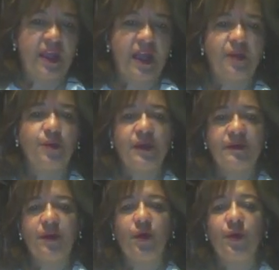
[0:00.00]

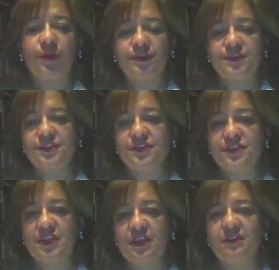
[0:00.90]
However, others
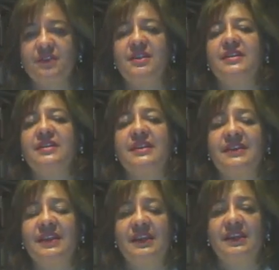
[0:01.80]
consider that
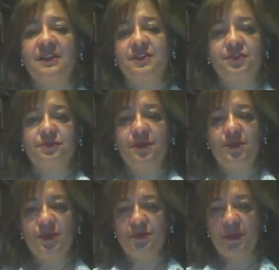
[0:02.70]
the literature
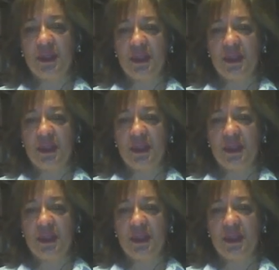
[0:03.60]
review